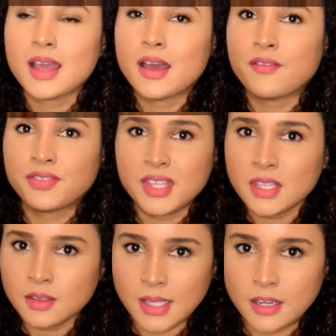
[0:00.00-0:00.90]
a
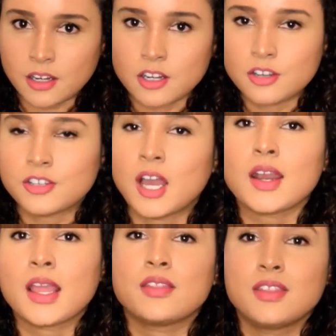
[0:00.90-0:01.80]
thin layer,
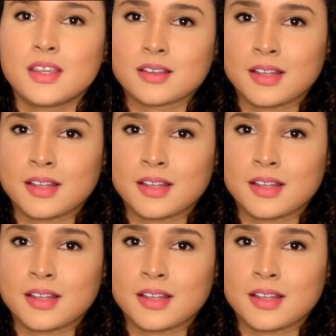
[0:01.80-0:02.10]
not a thick